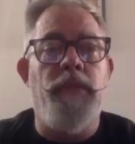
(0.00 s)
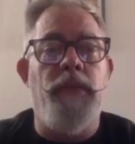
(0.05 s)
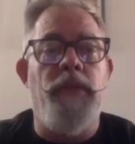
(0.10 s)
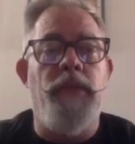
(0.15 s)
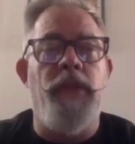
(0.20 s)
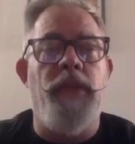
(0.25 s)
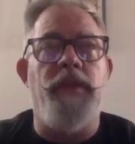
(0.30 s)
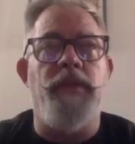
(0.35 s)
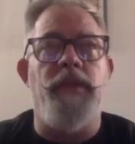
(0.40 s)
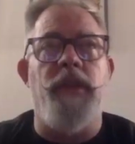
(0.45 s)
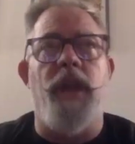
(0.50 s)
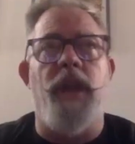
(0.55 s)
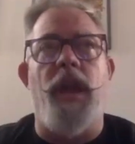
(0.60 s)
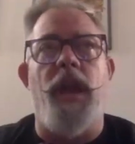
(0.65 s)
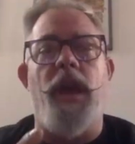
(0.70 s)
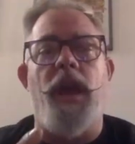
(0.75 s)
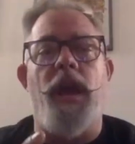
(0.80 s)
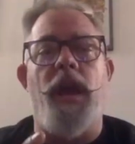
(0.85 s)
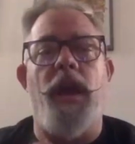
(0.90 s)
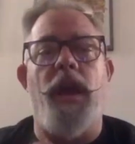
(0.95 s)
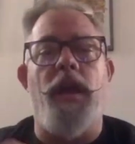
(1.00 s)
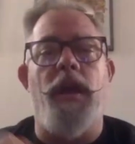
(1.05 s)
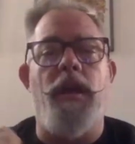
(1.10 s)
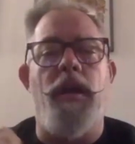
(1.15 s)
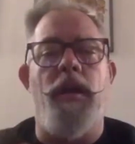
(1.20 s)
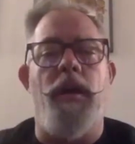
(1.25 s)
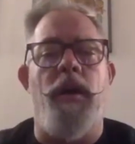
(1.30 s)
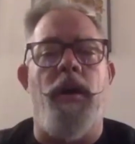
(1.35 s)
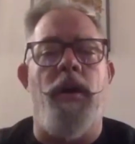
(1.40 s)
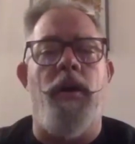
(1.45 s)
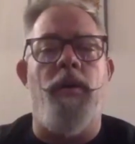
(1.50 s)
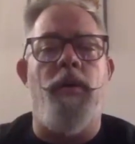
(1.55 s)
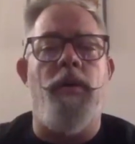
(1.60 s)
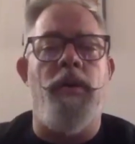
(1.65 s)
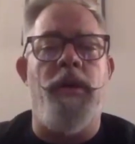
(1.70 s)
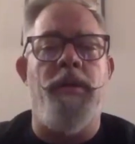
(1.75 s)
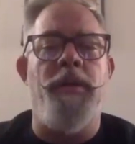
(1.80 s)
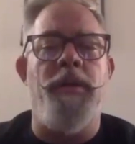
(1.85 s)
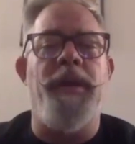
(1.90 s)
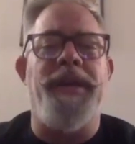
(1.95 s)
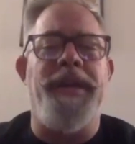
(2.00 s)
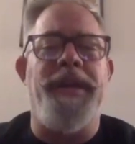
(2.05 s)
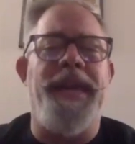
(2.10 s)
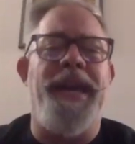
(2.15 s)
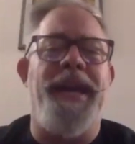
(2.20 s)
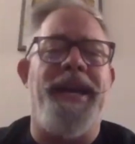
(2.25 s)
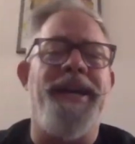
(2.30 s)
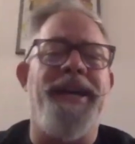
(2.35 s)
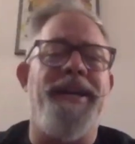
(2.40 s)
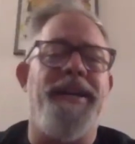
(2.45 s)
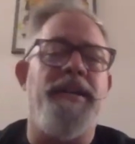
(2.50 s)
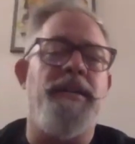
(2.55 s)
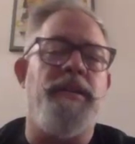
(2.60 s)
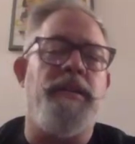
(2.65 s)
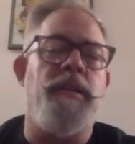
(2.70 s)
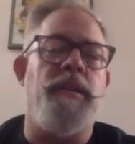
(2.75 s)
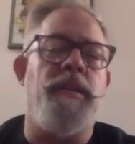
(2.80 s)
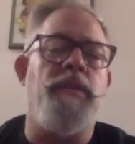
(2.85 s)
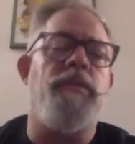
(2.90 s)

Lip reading: And they're just like, oh. And I'm like, yeah. So